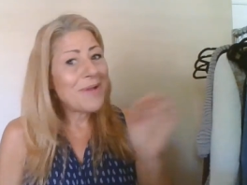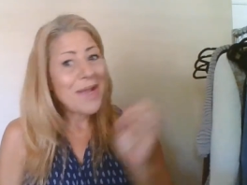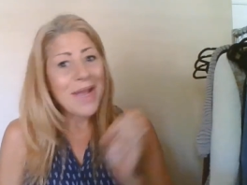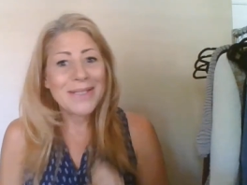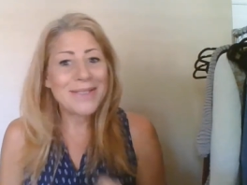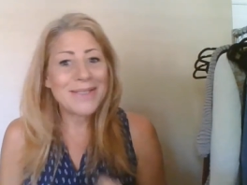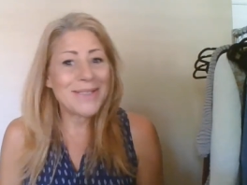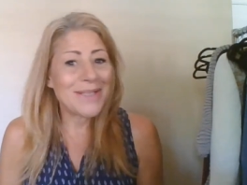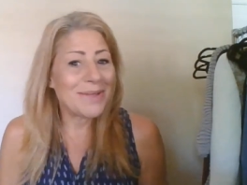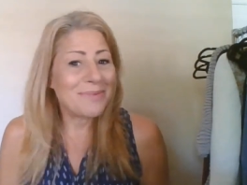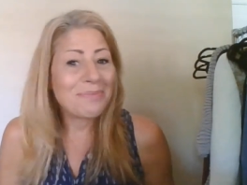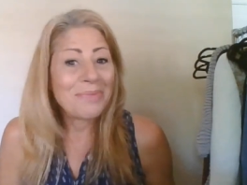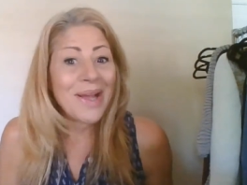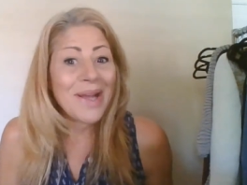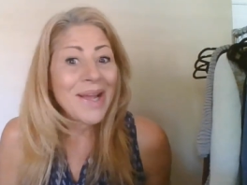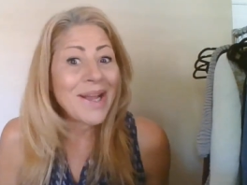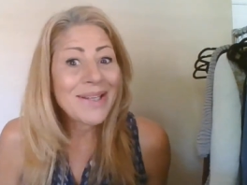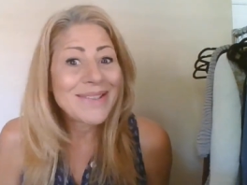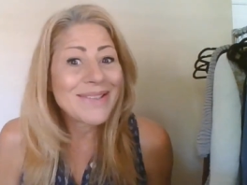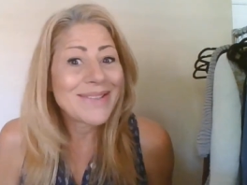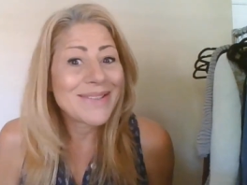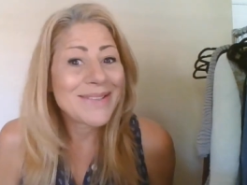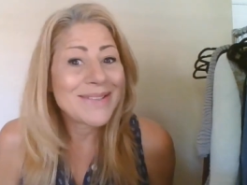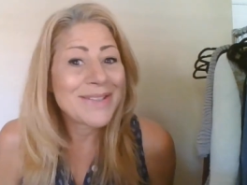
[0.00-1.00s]
I send
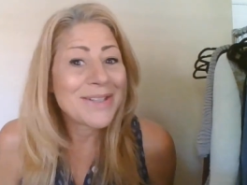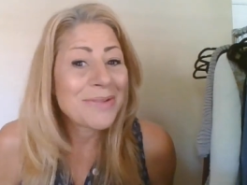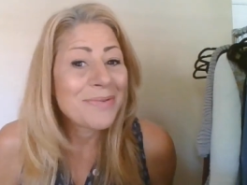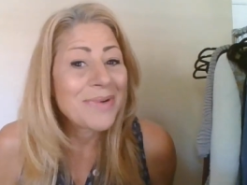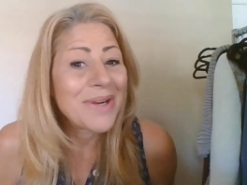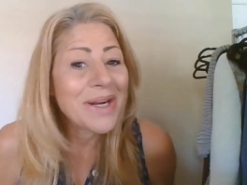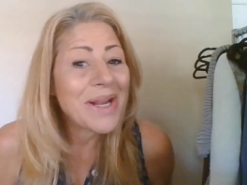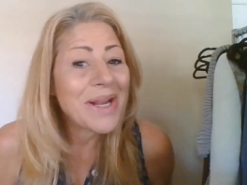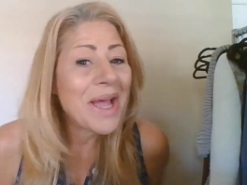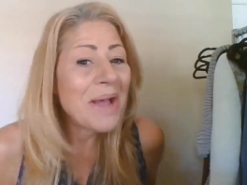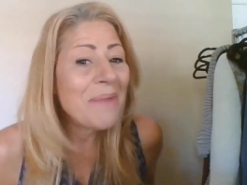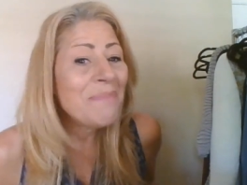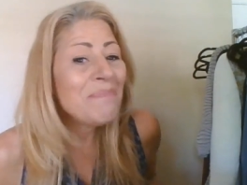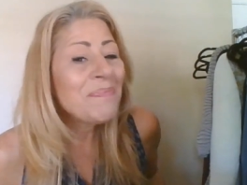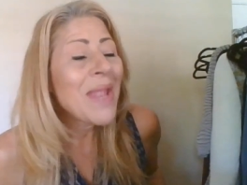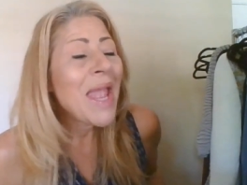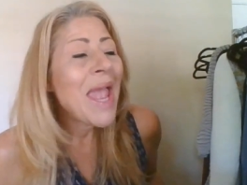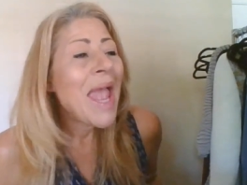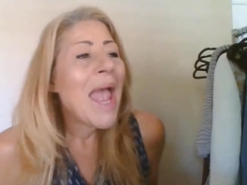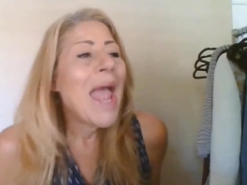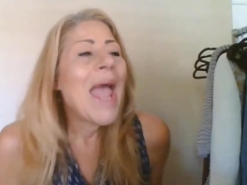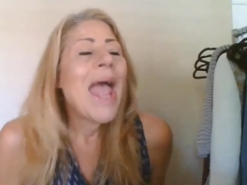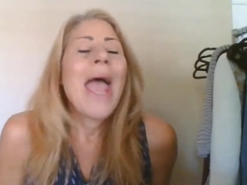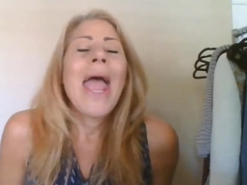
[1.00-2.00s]
boxes into
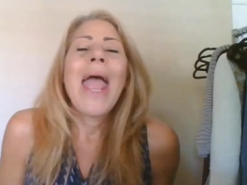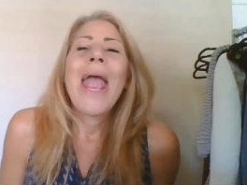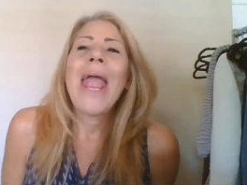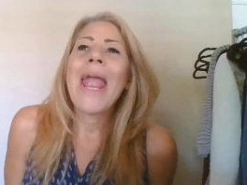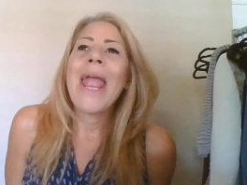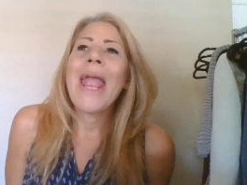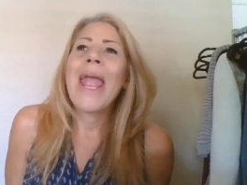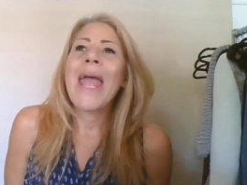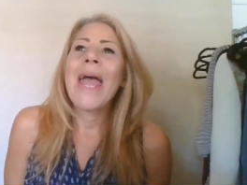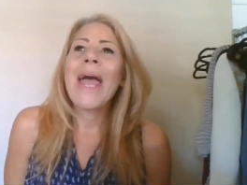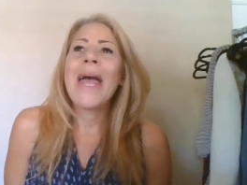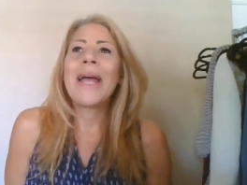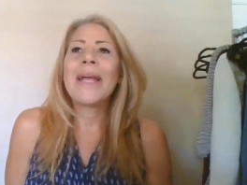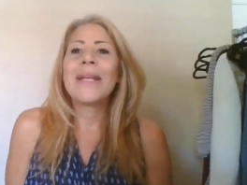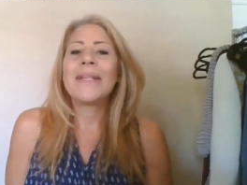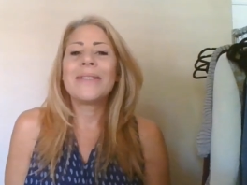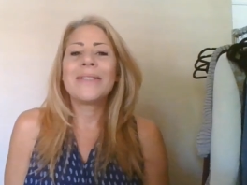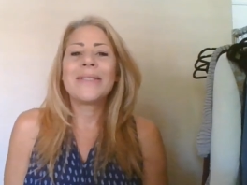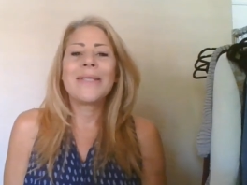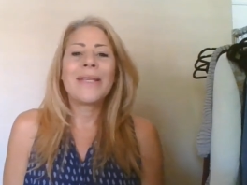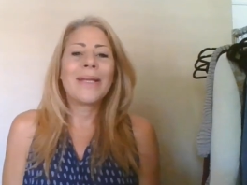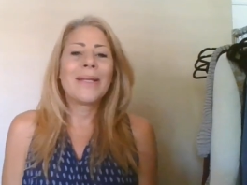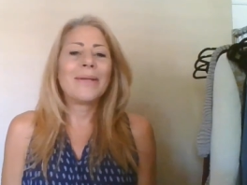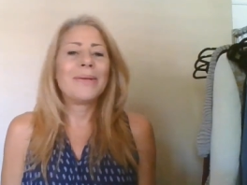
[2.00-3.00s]
ThredUp,
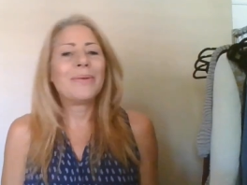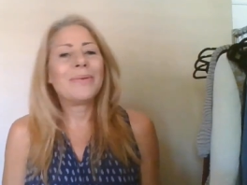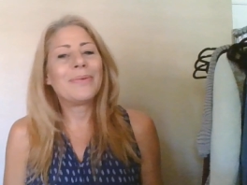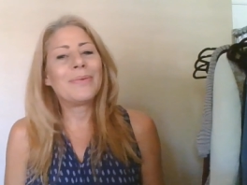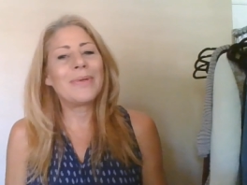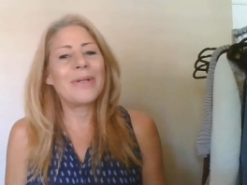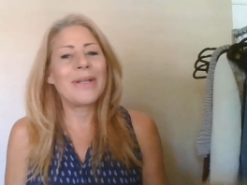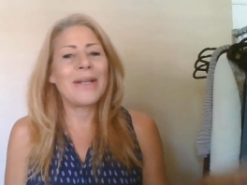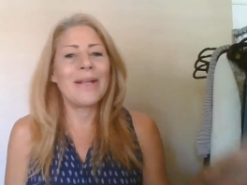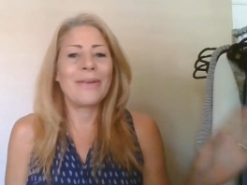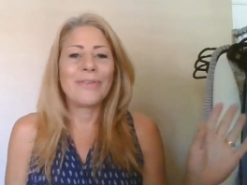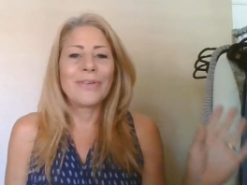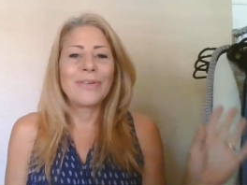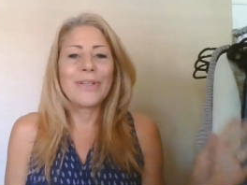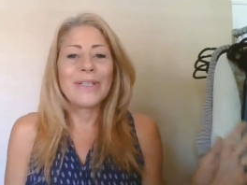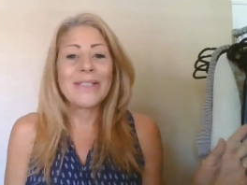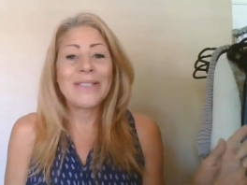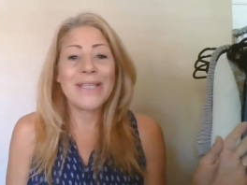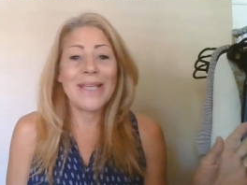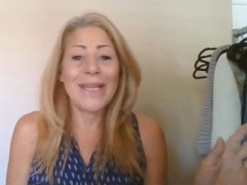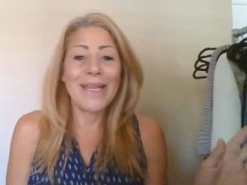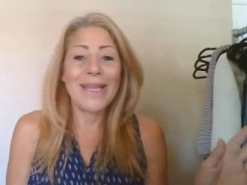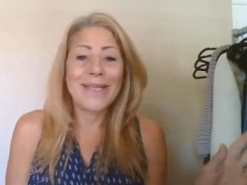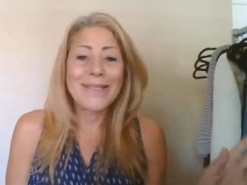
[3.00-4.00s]
and whatever
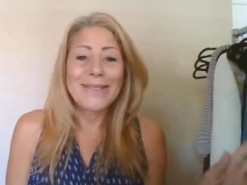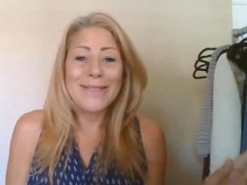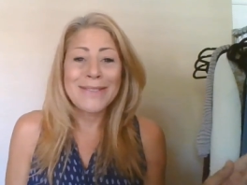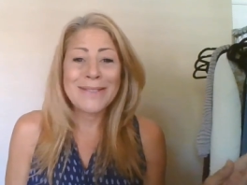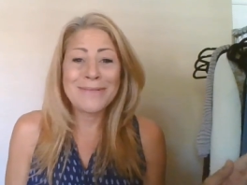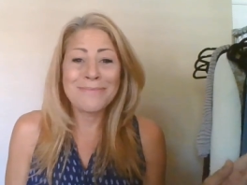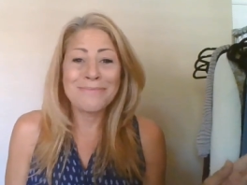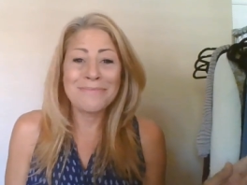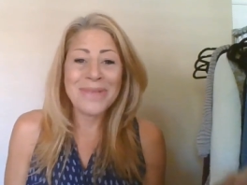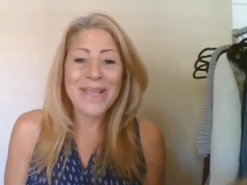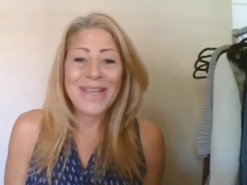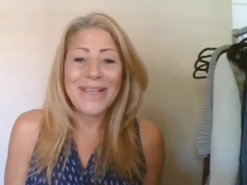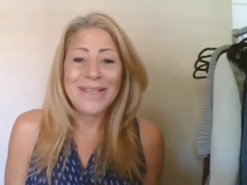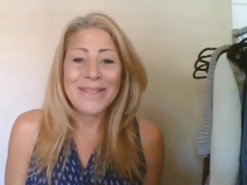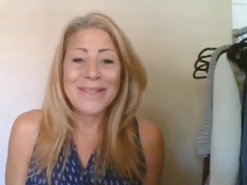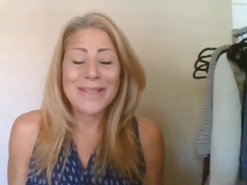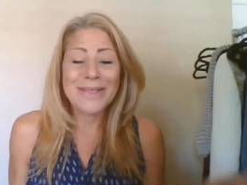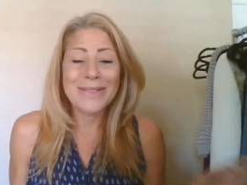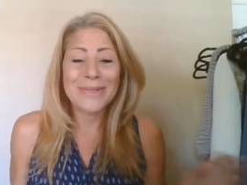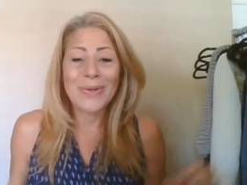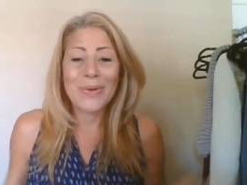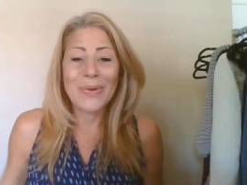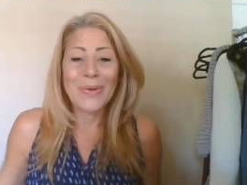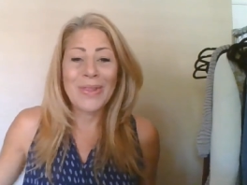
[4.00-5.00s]
it takes to make
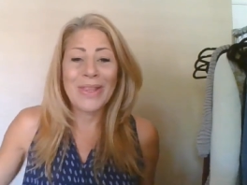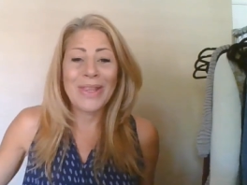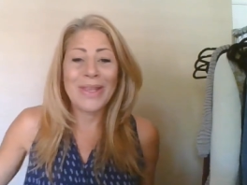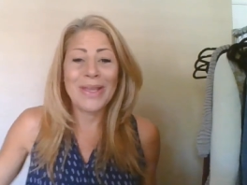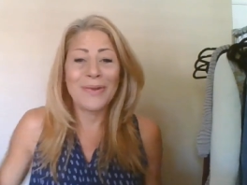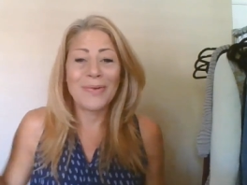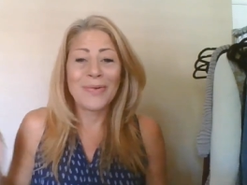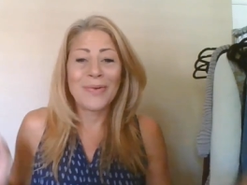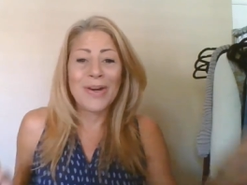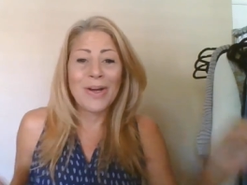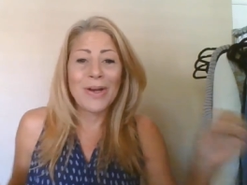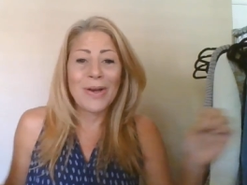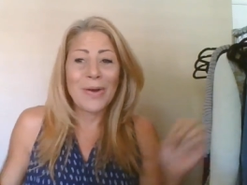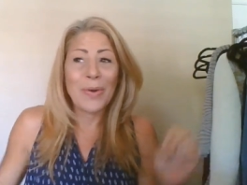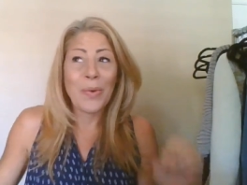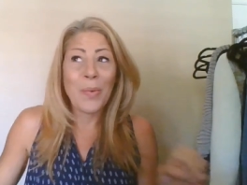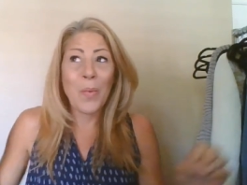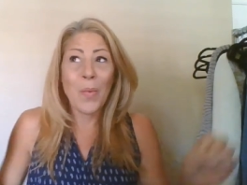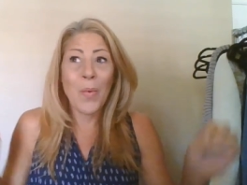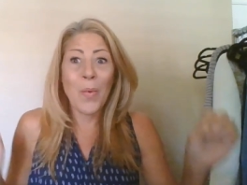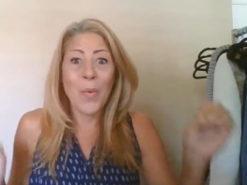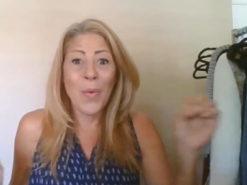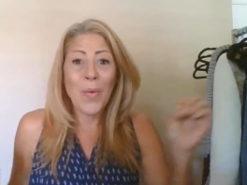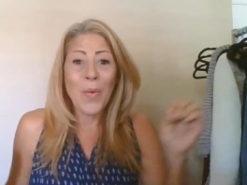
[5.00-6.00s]
this whole thing work.